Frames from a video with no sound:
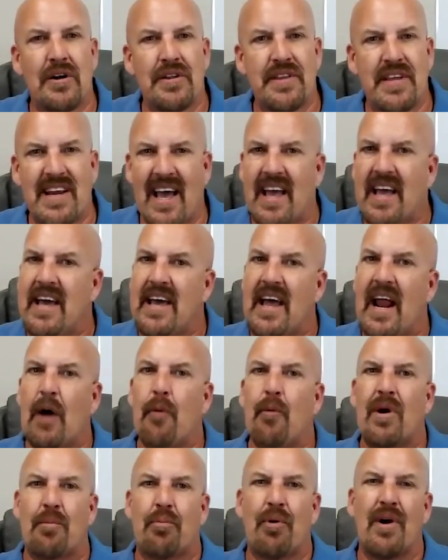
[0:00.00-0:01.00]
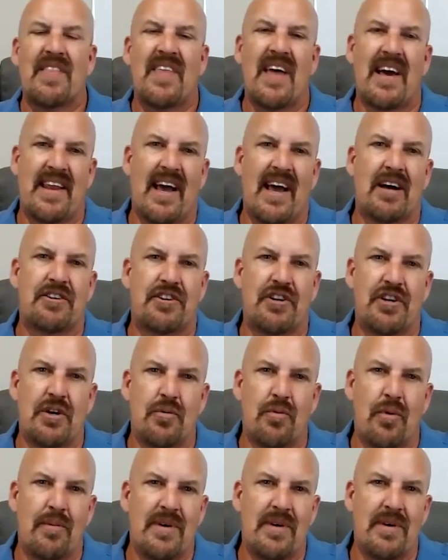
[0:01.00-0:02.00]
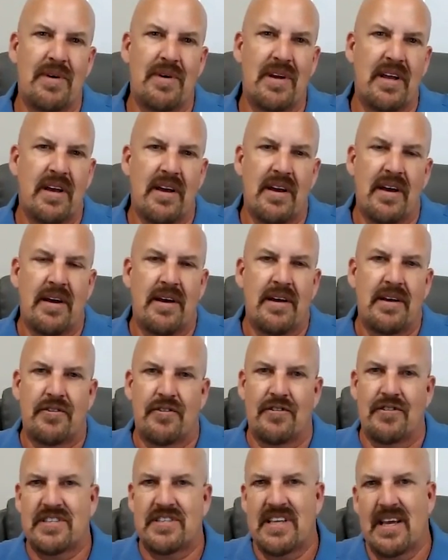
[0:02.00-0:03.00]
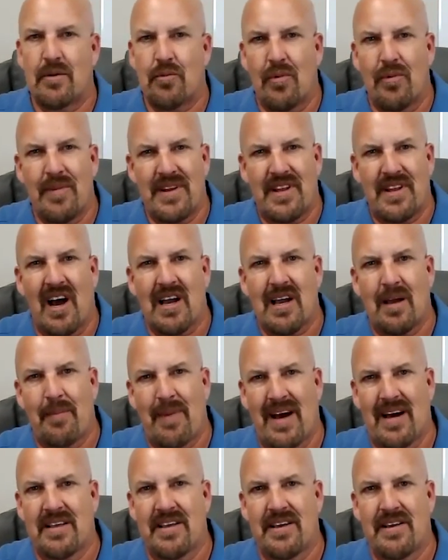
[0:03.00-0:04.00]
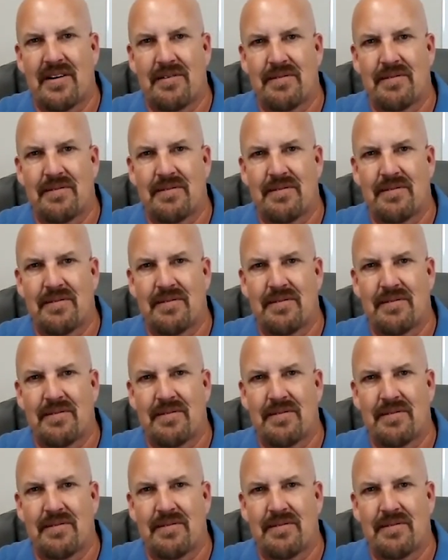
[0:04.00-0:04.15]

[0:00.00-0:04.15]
And I want to break that down to you towards the end when we talk about